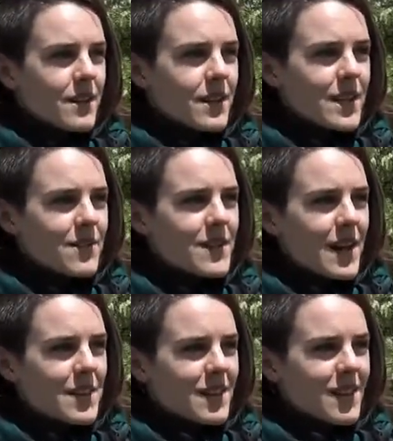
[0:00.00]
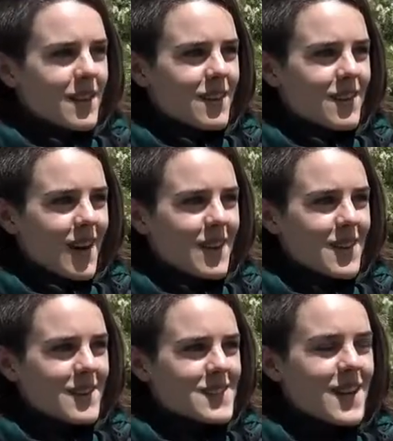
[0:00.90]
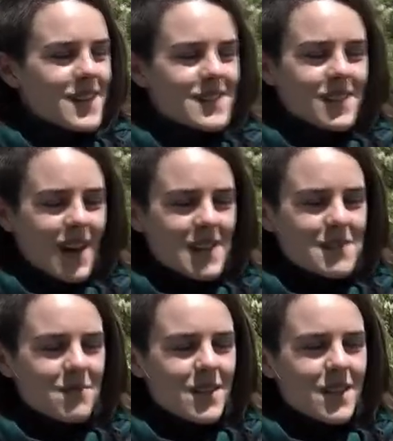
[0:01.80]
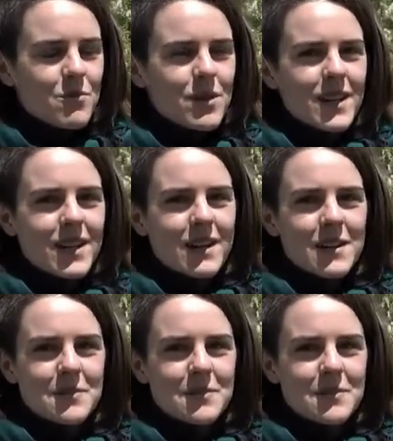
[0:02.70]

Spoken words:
even at, I think, the second to last meeting, we